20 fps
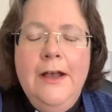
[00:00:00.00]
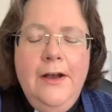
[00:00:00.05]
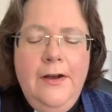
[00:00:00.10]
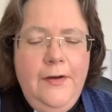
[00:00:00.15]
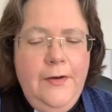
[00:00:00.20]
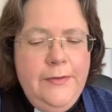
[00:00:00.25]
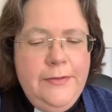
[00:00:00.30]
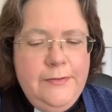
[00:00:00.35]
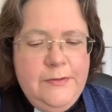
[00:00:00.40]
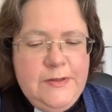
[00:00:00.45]

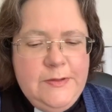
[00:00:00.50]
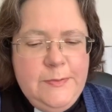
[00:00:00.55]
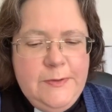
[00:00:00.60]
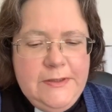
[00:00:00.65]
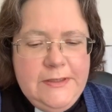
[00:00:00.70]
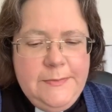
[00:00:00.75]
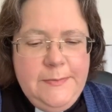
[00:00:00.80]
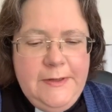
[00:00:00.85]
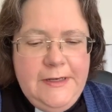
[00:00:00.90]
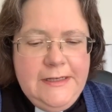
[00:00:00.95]
on the
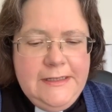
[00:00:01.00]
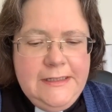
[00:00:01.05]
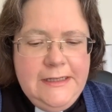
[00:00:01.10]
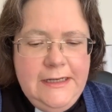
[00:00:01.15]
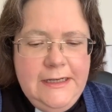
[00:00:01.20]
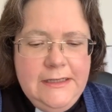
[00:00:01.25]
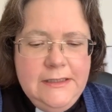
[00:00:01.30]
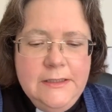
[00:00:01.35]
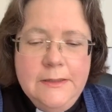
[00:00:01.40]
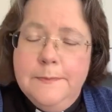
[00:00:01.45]

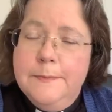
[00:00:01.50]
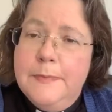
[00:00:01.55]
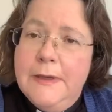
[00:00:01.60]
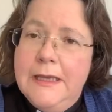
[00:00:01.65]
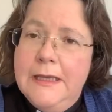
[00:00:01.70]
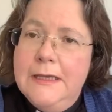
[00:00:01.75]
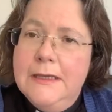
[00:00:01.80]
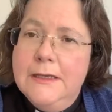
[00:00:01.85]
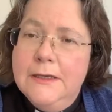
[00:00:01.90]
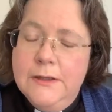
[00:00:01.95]
responsibility to
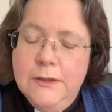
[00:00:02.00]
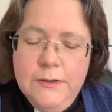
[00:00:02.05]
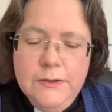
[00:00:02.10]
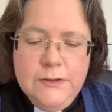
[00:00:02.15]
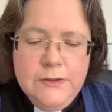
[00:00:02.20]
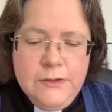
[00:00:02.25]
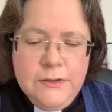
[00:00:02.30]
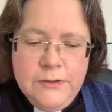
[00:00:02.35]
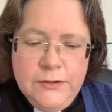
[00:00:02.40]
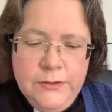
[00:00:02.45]
be
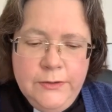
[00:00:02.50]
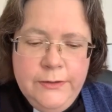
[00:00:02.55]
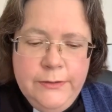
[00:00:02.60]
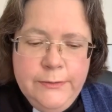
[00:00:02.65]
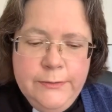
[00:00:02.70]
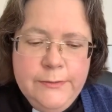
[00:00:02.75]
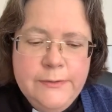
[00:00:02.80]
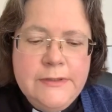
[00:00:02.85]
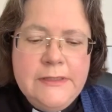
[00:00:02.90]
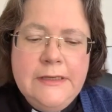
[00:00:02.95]
good
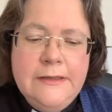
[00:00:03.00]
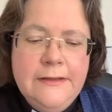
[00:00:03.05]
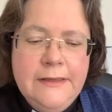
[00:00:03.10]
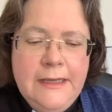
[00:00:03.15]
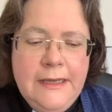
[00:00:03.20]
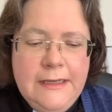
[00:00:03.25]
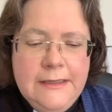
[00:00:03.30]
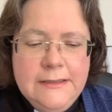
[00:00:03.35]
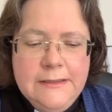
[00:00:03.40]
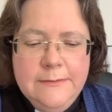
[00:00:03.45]
soil so the
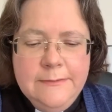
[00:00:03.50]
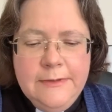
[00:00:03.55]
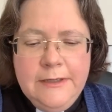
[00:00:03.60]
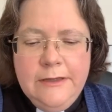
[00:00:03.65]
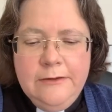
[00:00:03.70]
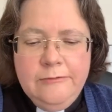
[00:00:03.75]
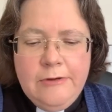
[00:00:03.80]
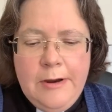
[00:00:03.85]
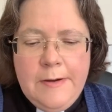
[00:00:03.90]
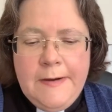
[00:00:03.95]
kingdom
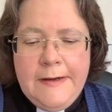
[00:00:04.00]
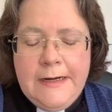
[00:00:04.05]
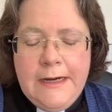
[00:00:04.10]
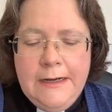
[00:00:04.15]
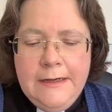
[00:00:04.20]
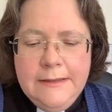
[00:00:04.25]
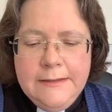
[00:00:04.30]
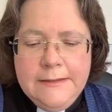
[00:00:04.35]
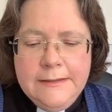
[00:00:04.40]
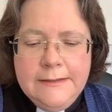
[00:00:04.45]
can grow in
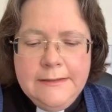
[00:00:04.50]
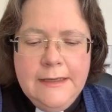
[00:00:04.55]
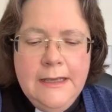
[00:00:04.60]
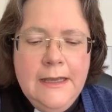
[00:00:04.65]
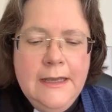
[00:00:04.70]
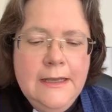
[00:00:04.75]
us.